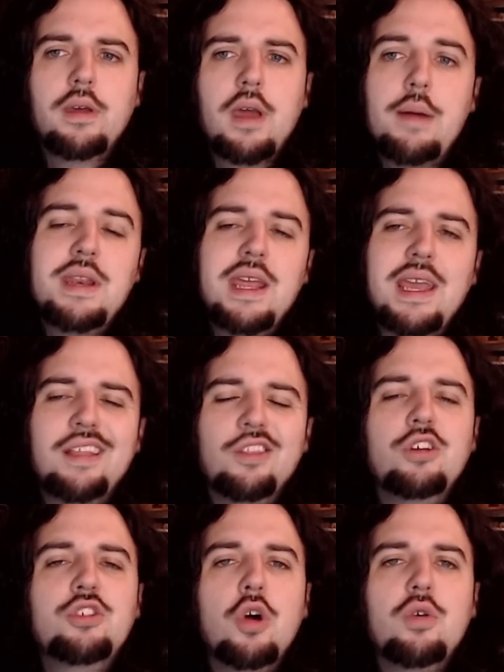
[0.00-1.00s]
I mean, it
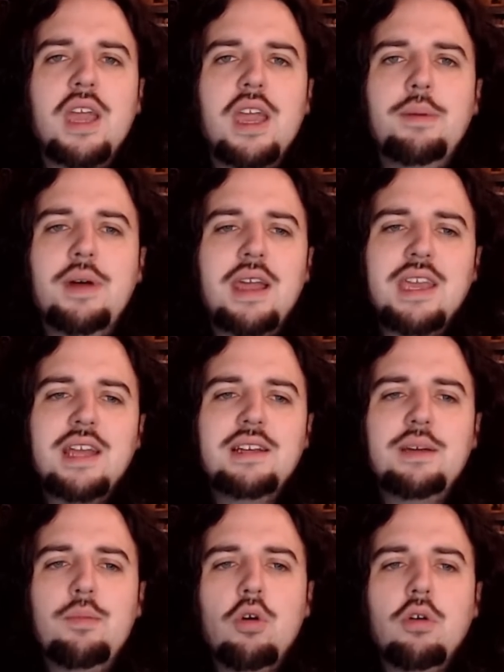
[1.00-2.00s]
looked okay, but I can't
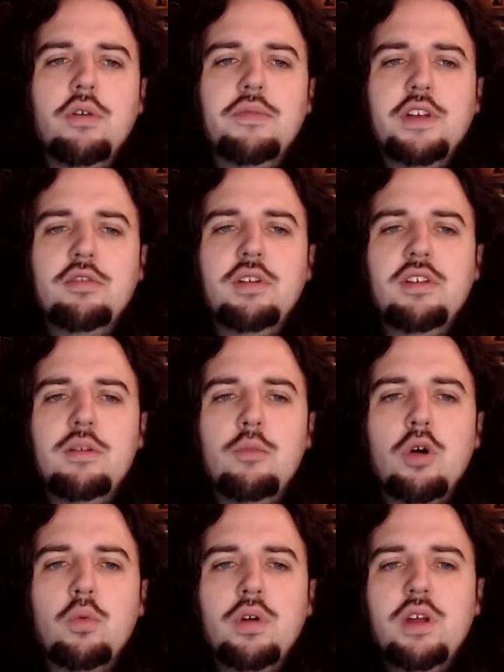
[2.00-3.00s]
take moral victories
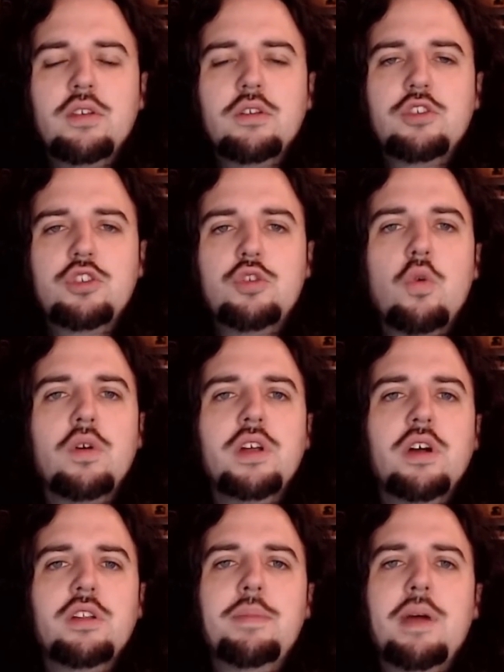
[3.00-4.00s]
anymore. We're either scoring
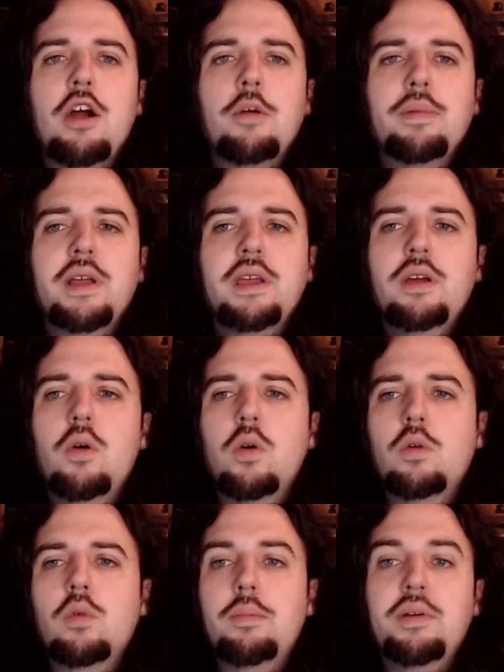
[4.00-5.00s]
on the power play
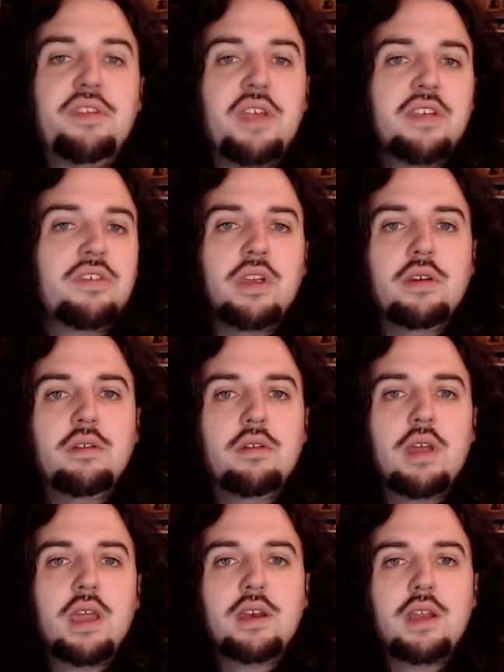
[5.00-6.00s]
or we're possessing,
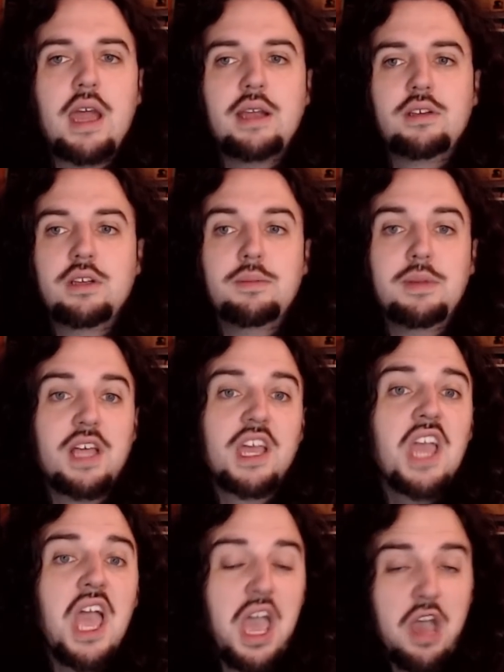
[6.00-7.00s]
and I can be
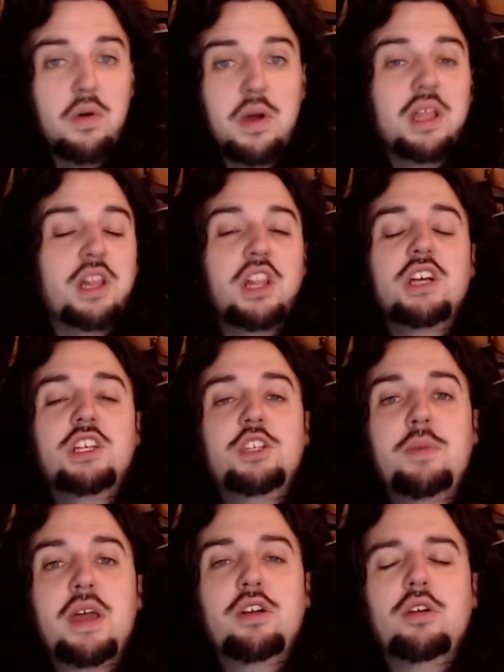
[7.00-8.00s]
like, oh, well, it looks
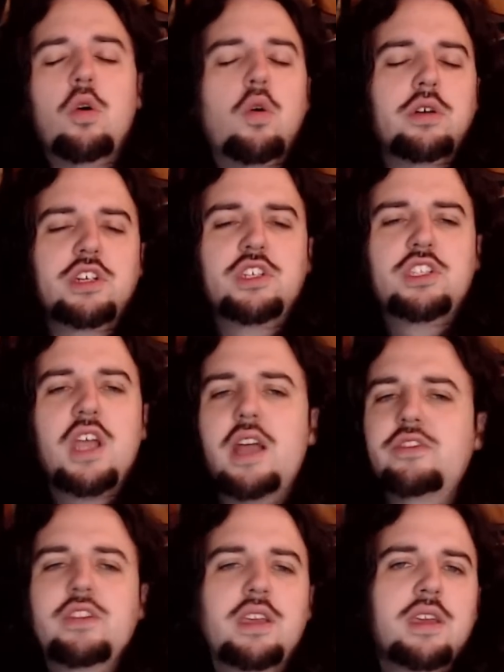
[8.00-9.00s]
better, or it just
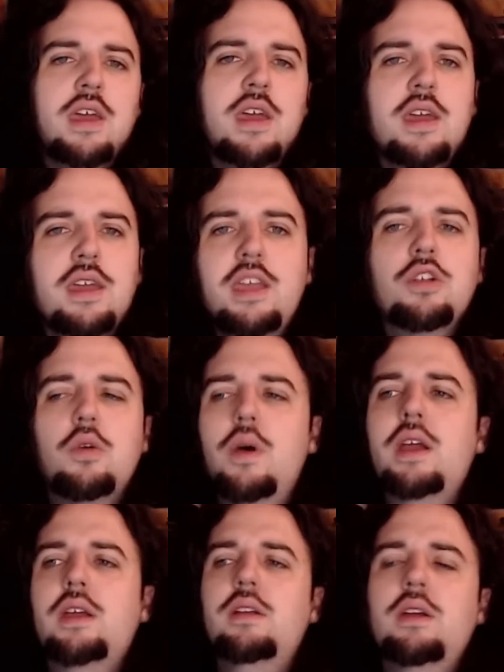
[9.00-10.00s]
sucks. Like, either
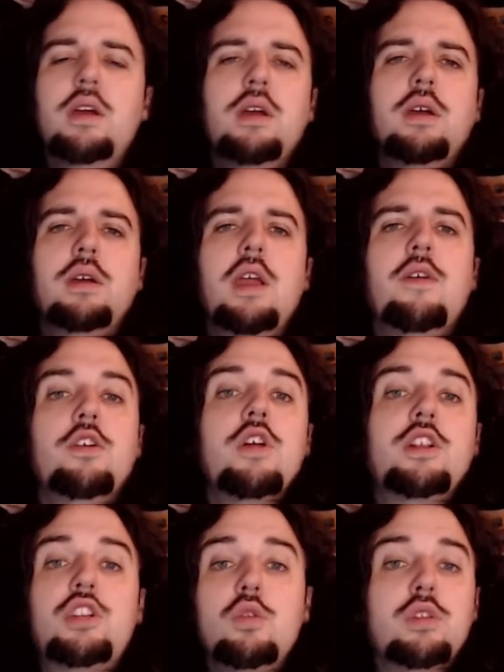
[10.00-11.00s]
way, if you're
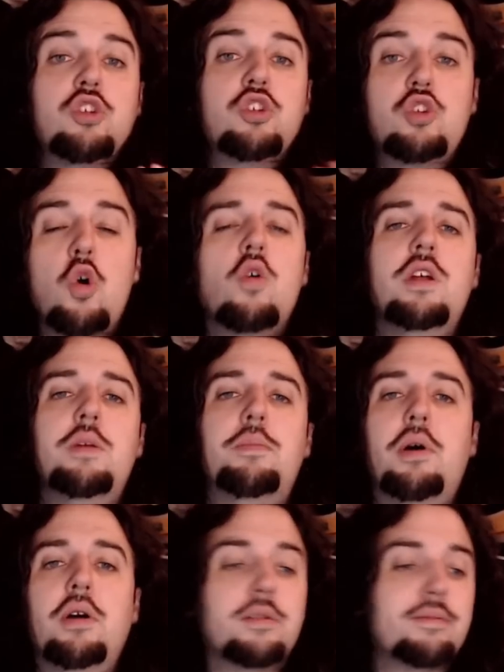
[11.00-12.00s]
not doing the scoring
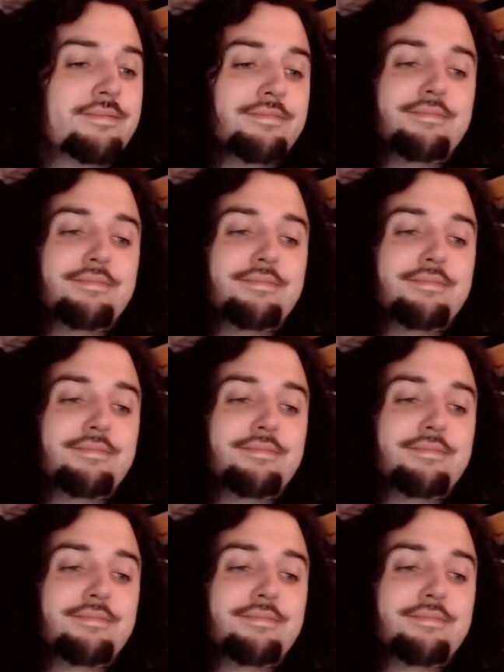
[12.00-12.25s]
part,